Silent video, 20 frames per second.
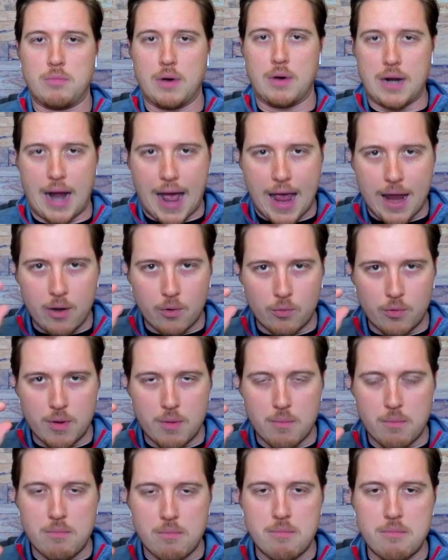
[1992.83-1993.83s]
But I
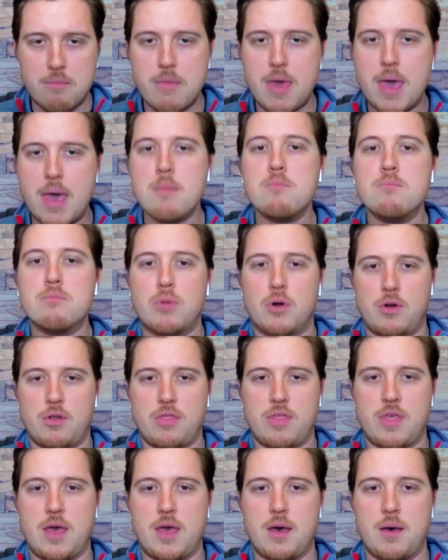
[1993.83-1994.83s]

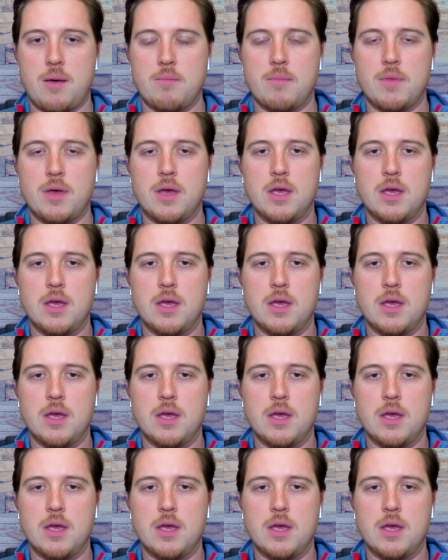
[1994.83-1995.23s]
remember them